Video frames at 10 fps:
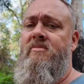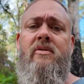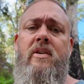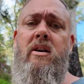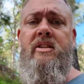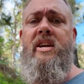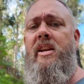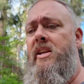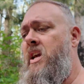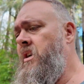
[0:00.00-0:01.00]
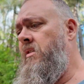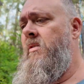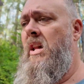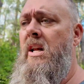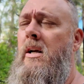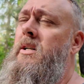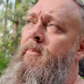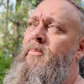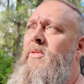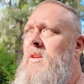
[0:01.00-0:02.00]
throw a tent down,
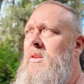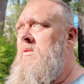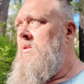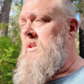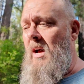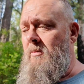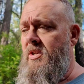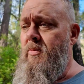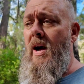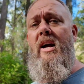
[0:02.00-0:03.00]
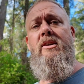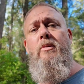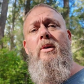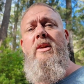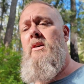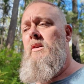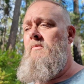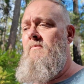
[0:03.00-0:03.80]
couple of swags or whatnot.